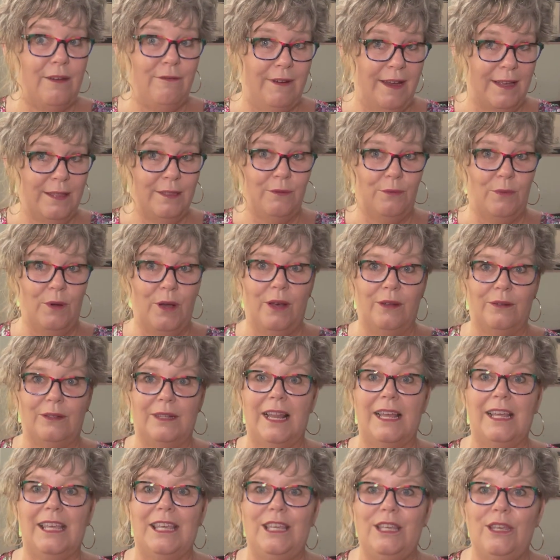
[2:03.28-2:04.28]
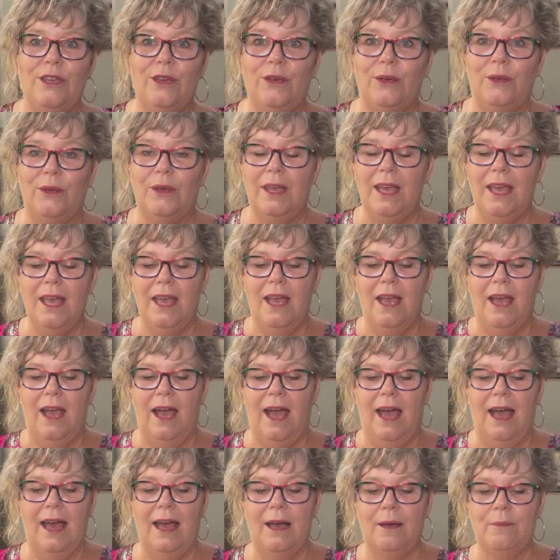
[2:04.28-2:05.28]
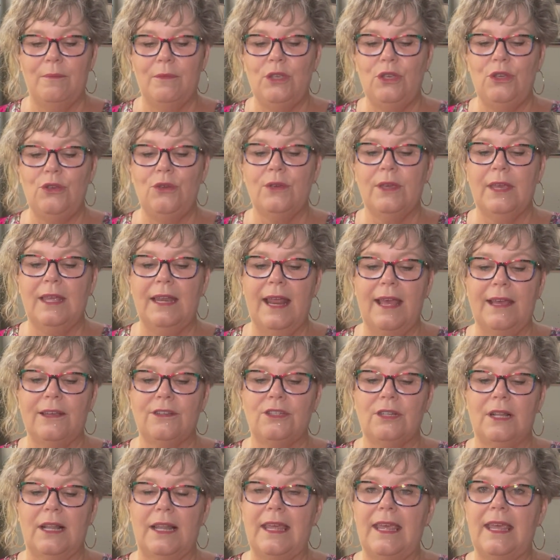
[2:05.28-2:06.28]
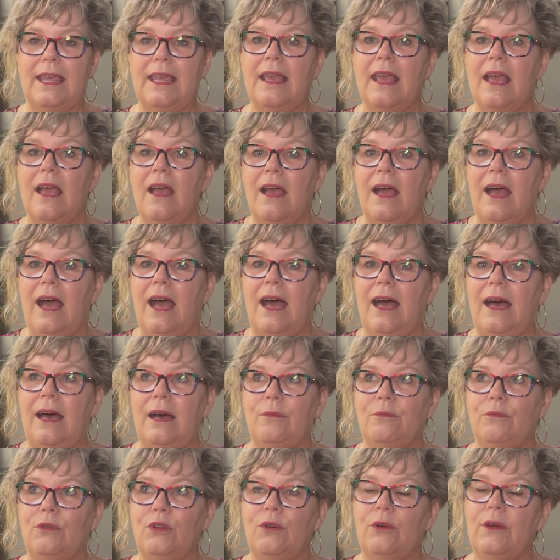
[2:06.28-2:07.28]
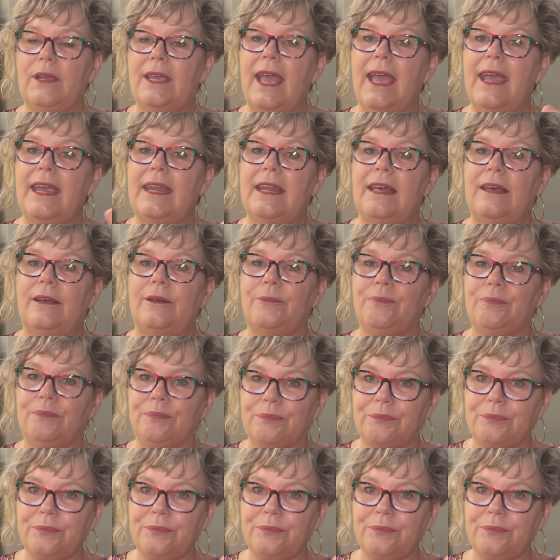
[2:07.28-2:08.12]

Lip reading: around the world, lucky you, you can actually create a